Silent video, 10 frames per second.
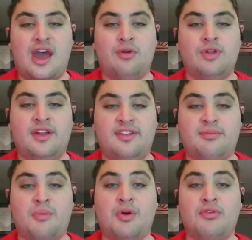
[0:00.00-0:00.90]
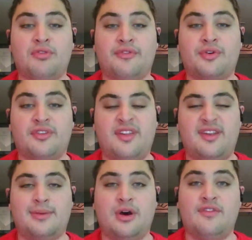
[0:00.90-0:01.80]
outlines his proposal for a
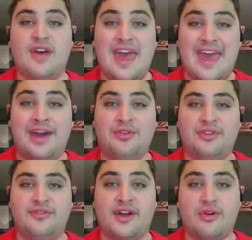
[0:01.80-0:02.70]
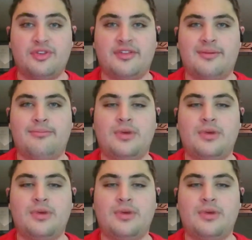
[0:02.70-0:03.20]
system of healthy federalism.